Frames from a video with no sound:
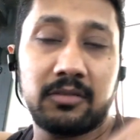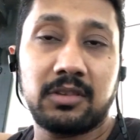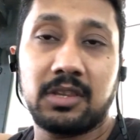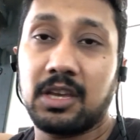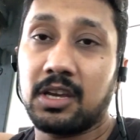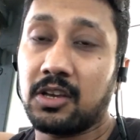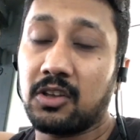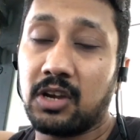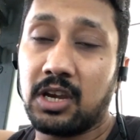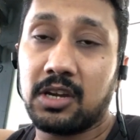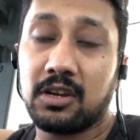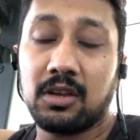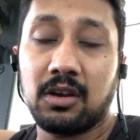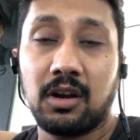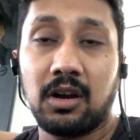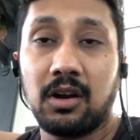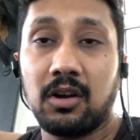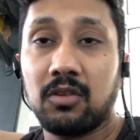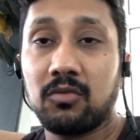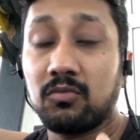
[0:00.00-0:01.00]
they're great.
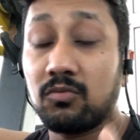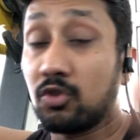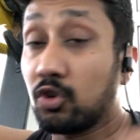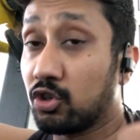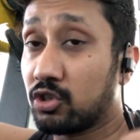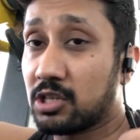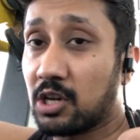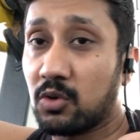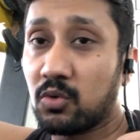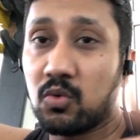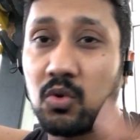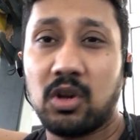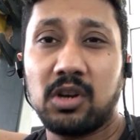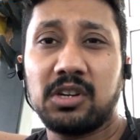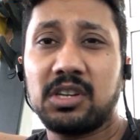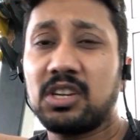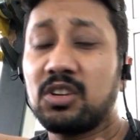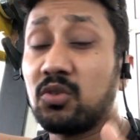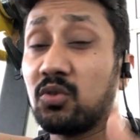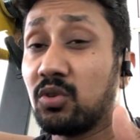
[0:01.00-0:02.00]
Good sound
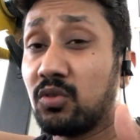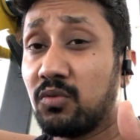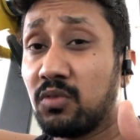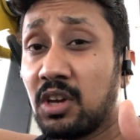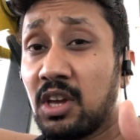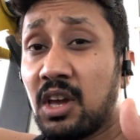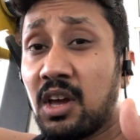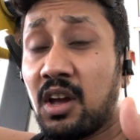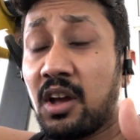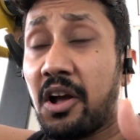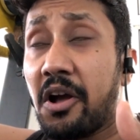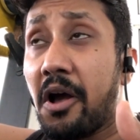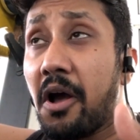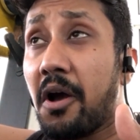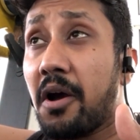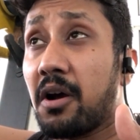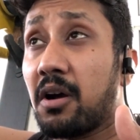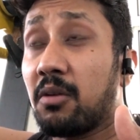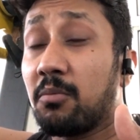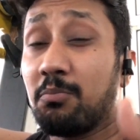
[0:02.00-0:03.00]
quality, good
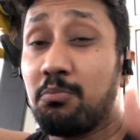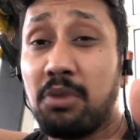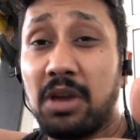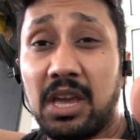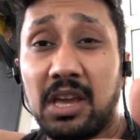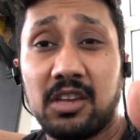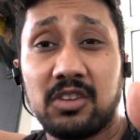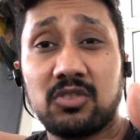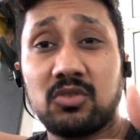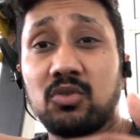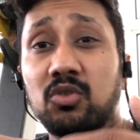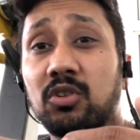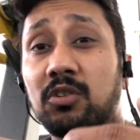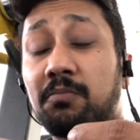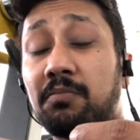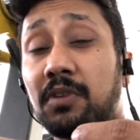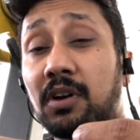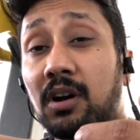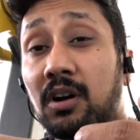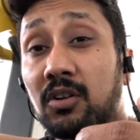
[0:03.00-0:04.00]
bass,
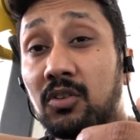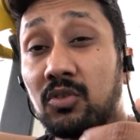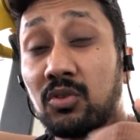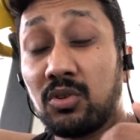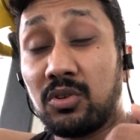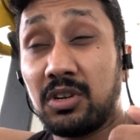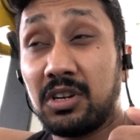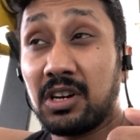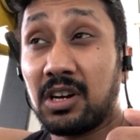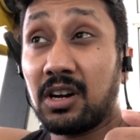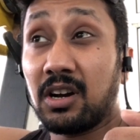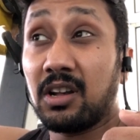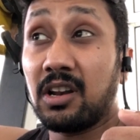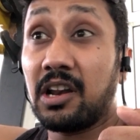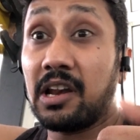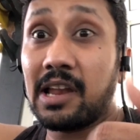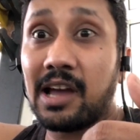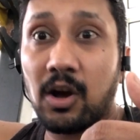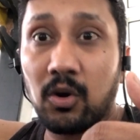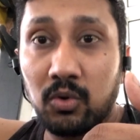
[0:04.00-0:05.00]
good
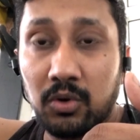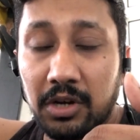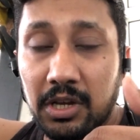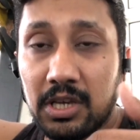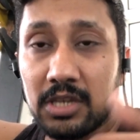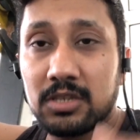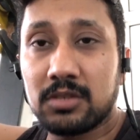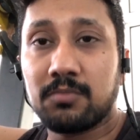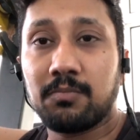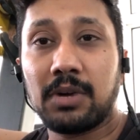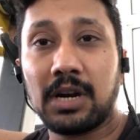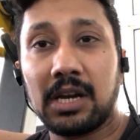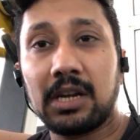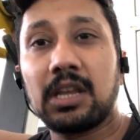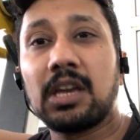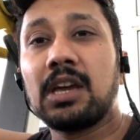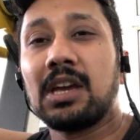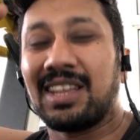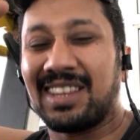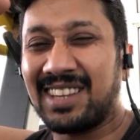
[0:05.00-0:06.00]
loudness,
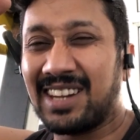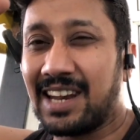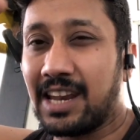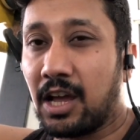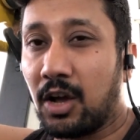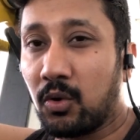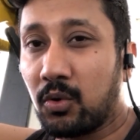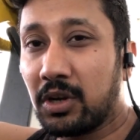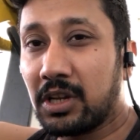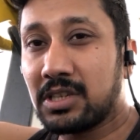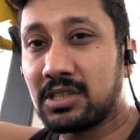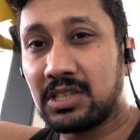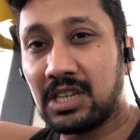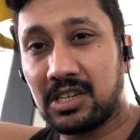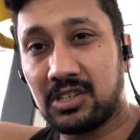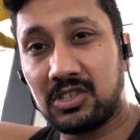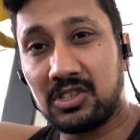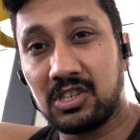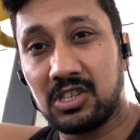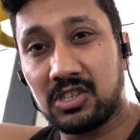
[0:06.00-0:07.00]
but the loudness
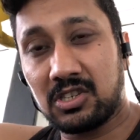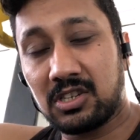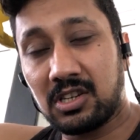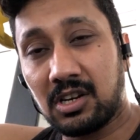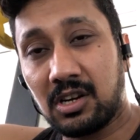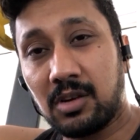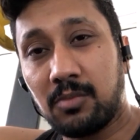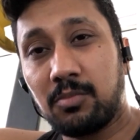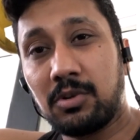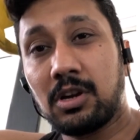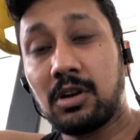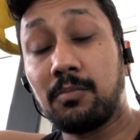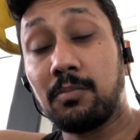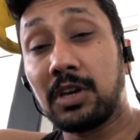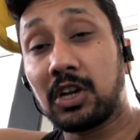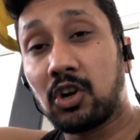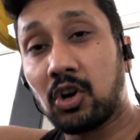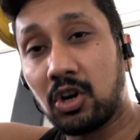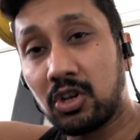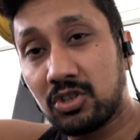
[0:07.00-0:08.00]
gets disturbed
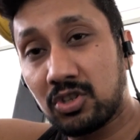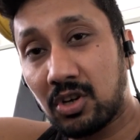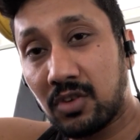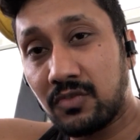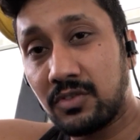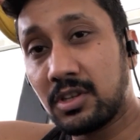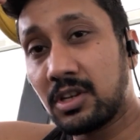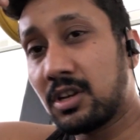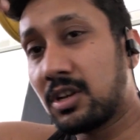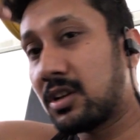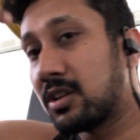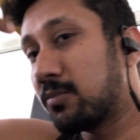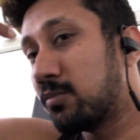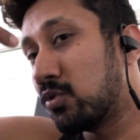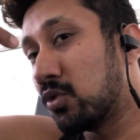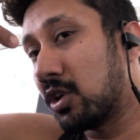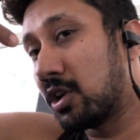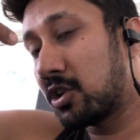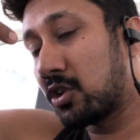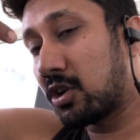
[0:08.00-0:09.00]
because of the
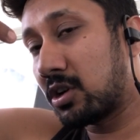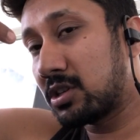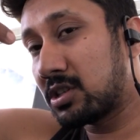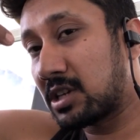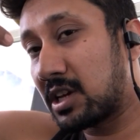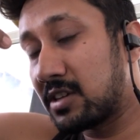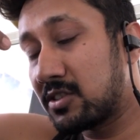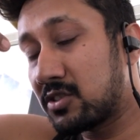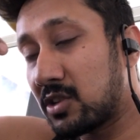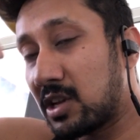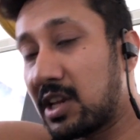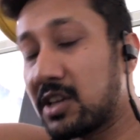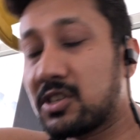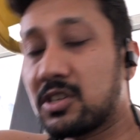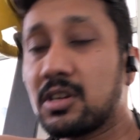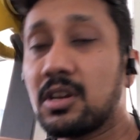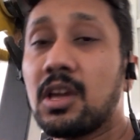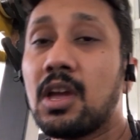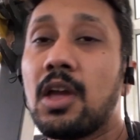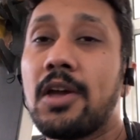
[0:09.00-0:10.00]
poor noise
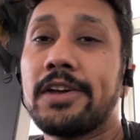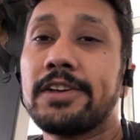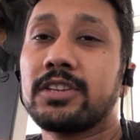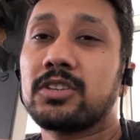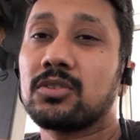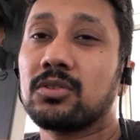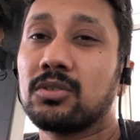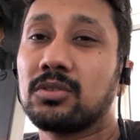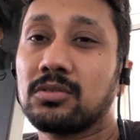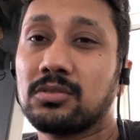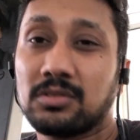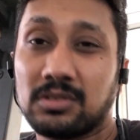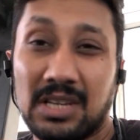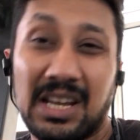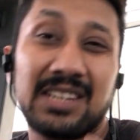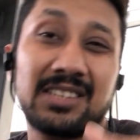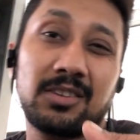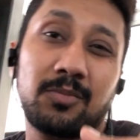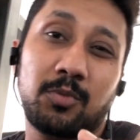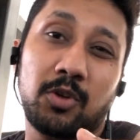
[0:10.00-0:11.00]
isolation. So
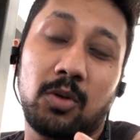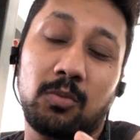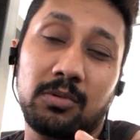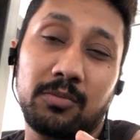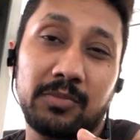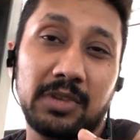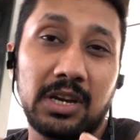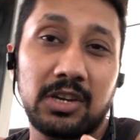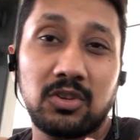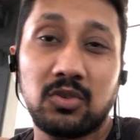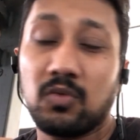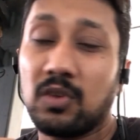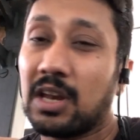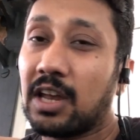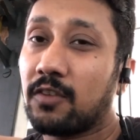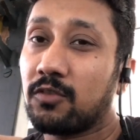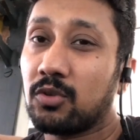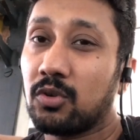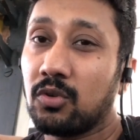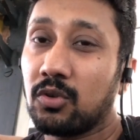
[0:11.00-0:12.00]
that's a problem that you will
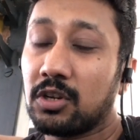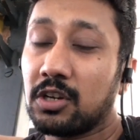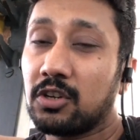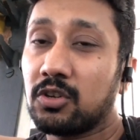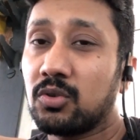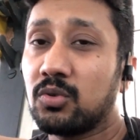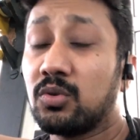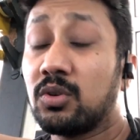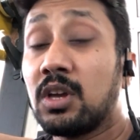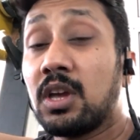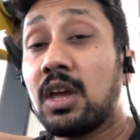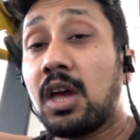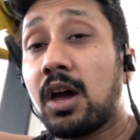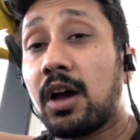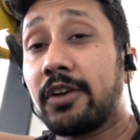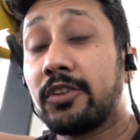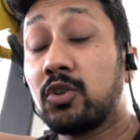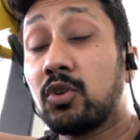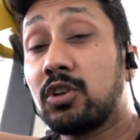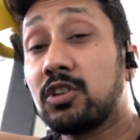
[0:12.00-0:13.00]
have to look into.
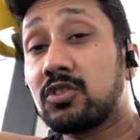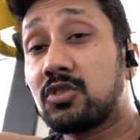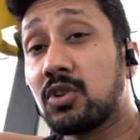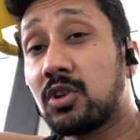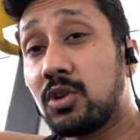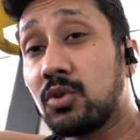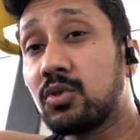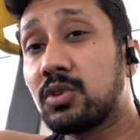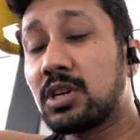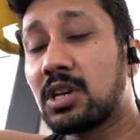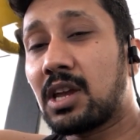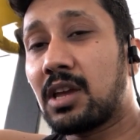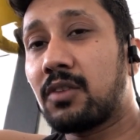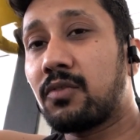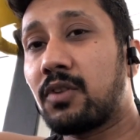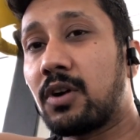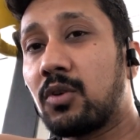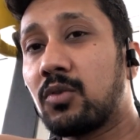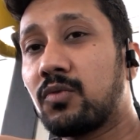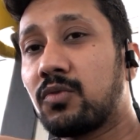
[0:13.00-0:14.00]
The only solution I
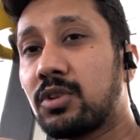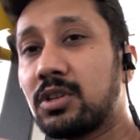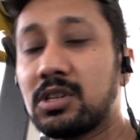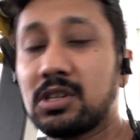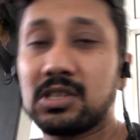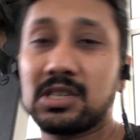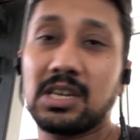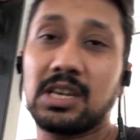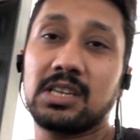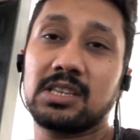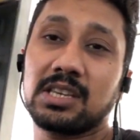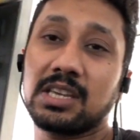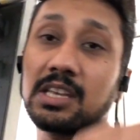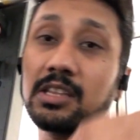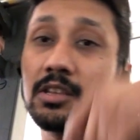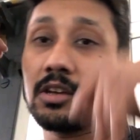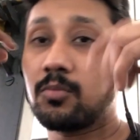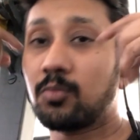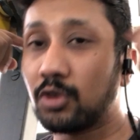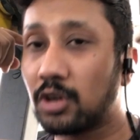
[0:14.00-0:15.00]
found for this is
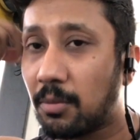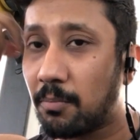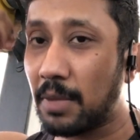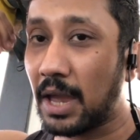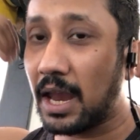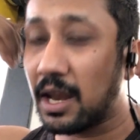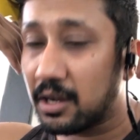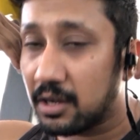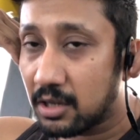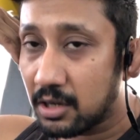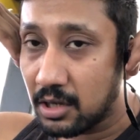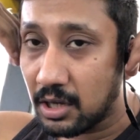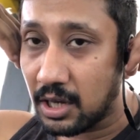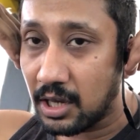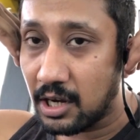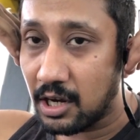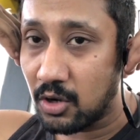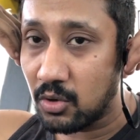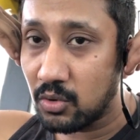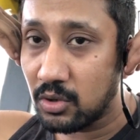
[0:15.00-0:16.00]
either put a band
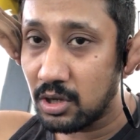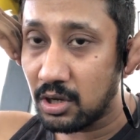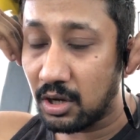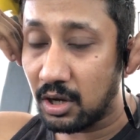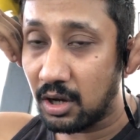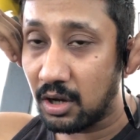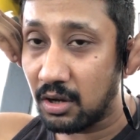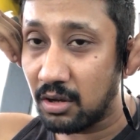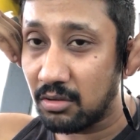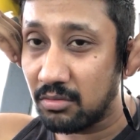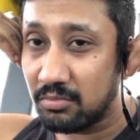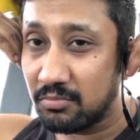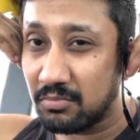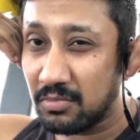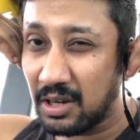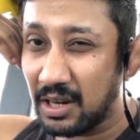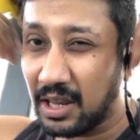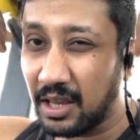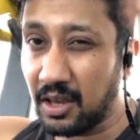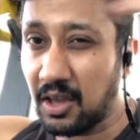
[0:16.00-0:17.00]
around,
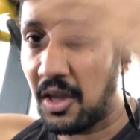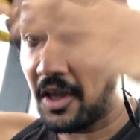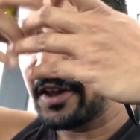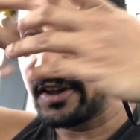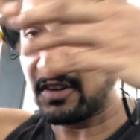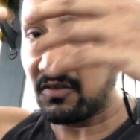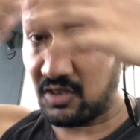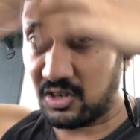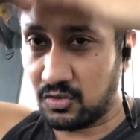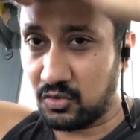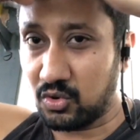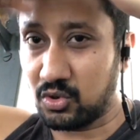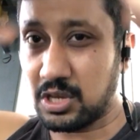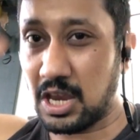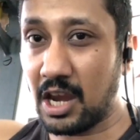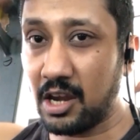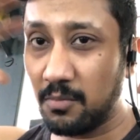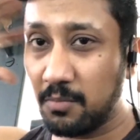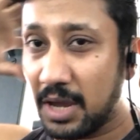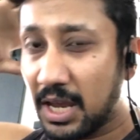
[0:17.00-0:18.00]
like one of those
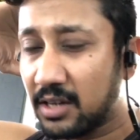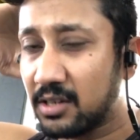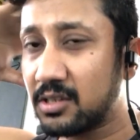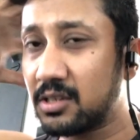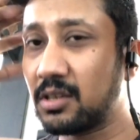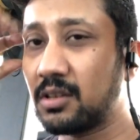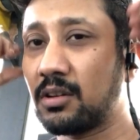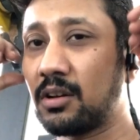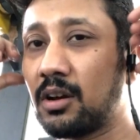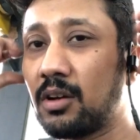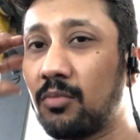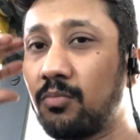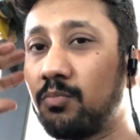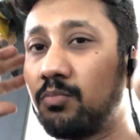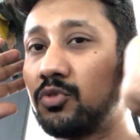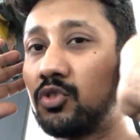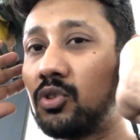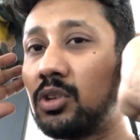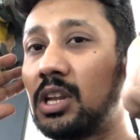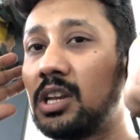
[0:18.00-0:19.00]
headbands,
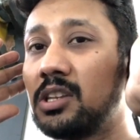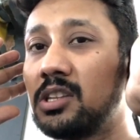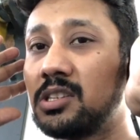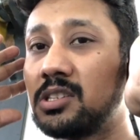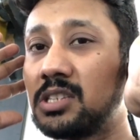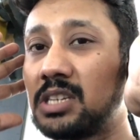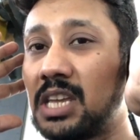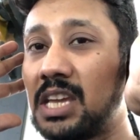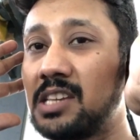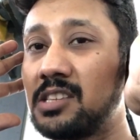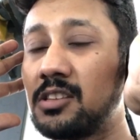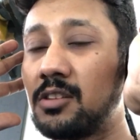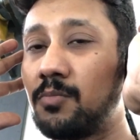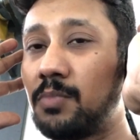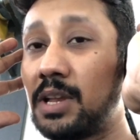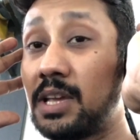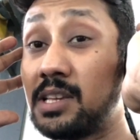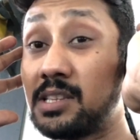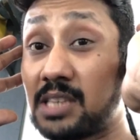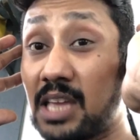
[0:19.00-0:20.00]
so that this stays in
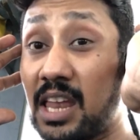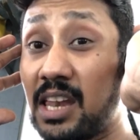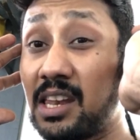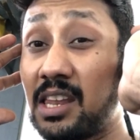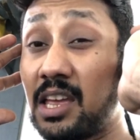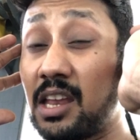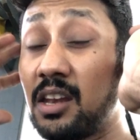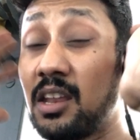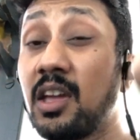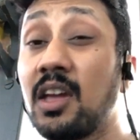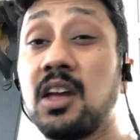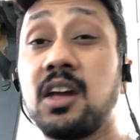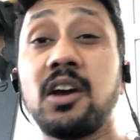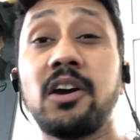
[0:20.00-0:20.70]
place and then